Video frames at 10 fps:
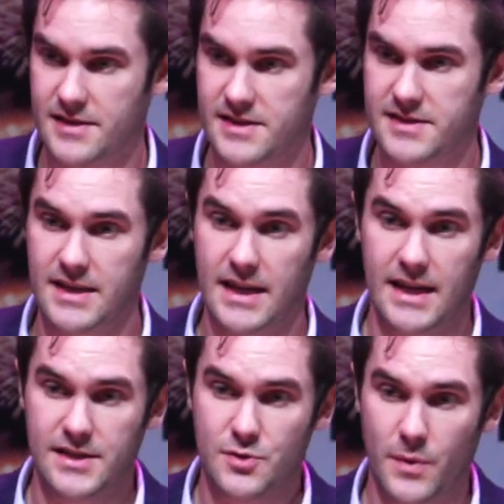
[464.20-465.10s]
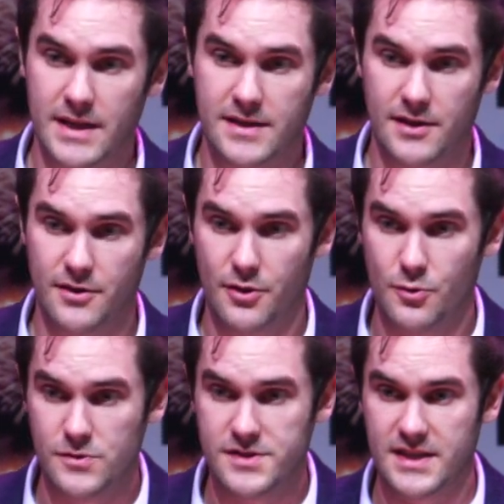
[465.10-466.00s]
as a city, it's quite clear that
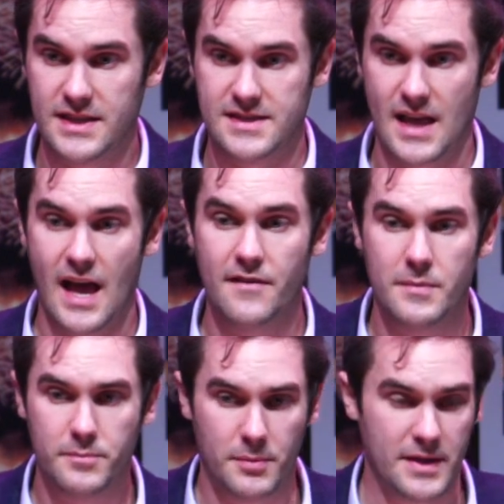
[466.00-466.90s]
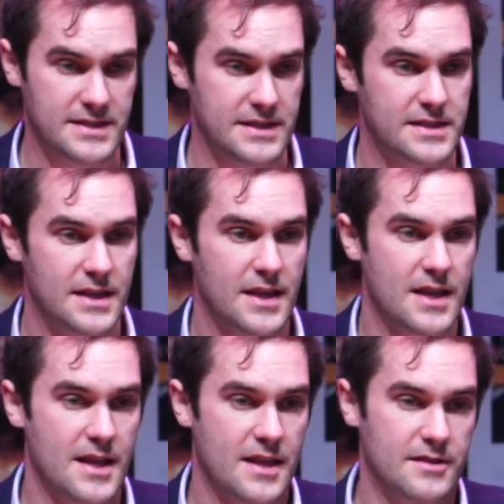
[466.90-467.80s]
those cities that have implemented
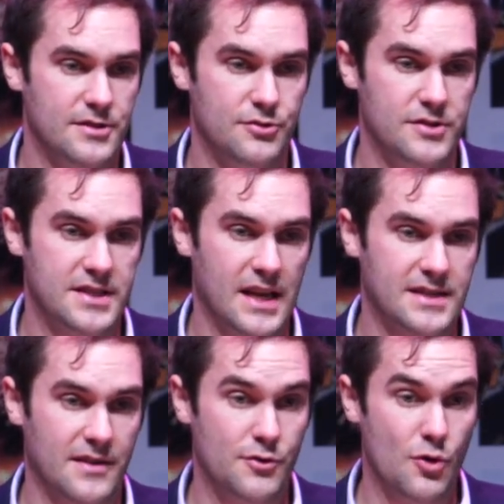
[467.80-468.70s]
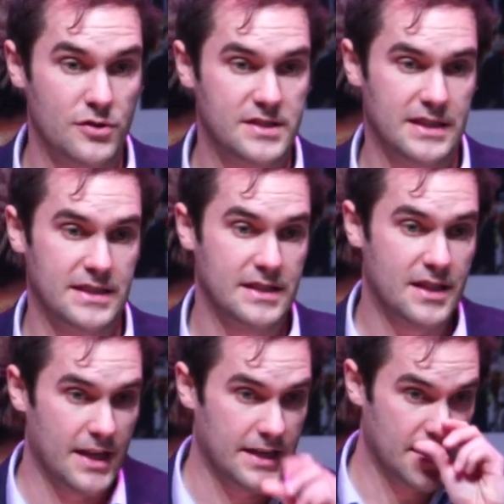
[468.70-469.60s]
the tourist tax have not seen a
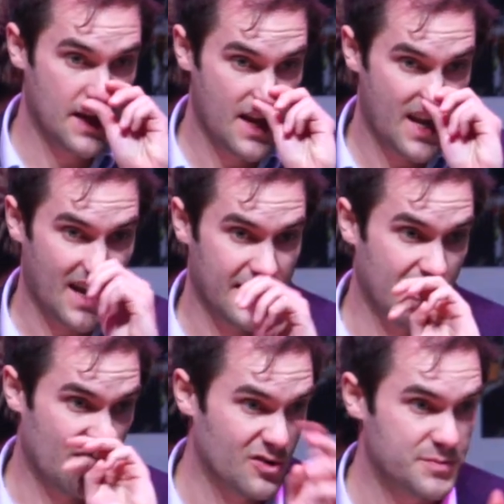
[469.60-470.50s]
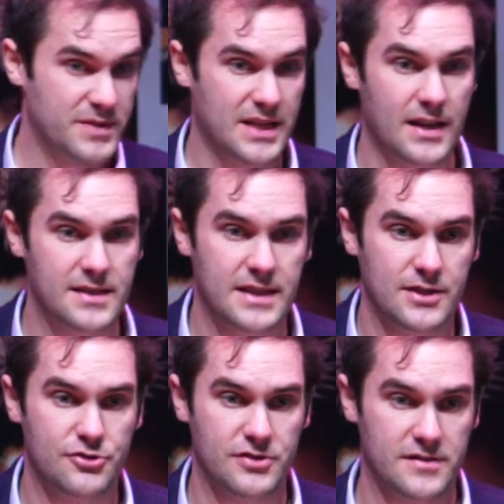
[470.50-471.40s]
decline in their hospitality
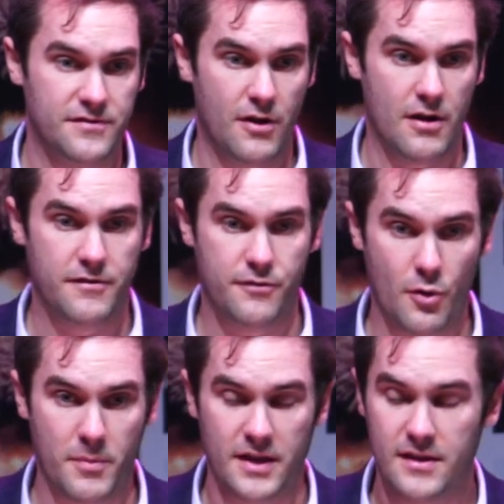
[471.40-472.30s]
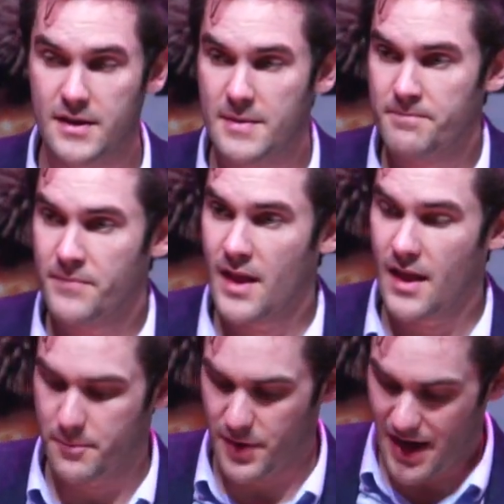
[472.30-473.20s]
industries, far from it.
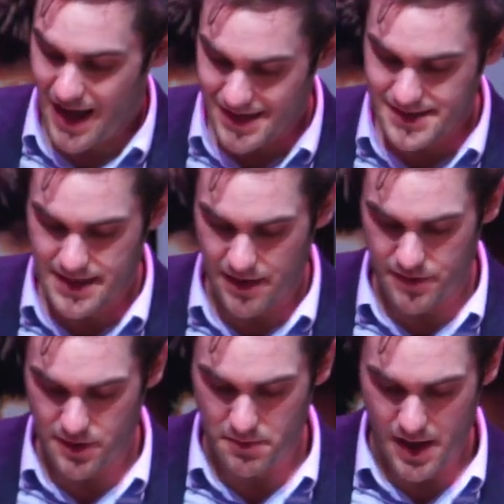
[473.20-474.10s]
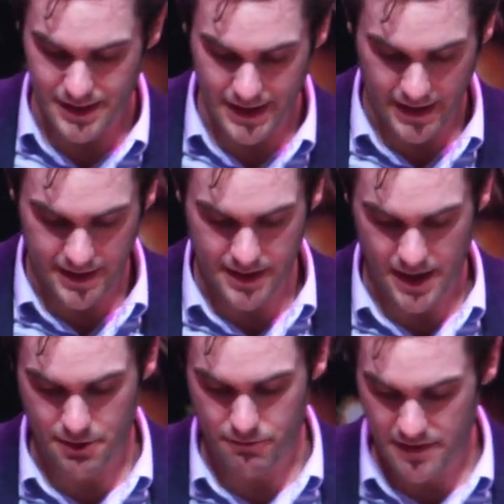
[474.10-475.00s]
But it has given them a link
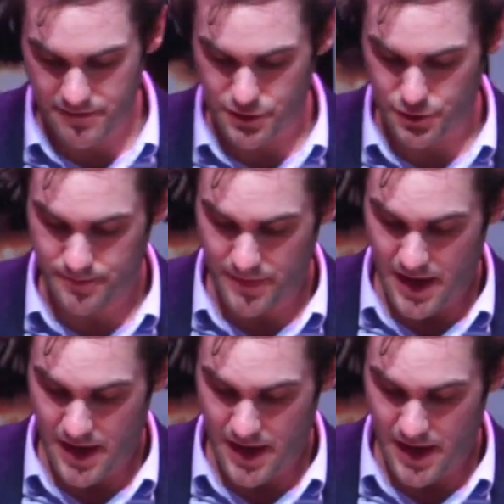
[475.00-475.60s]
and a revenue.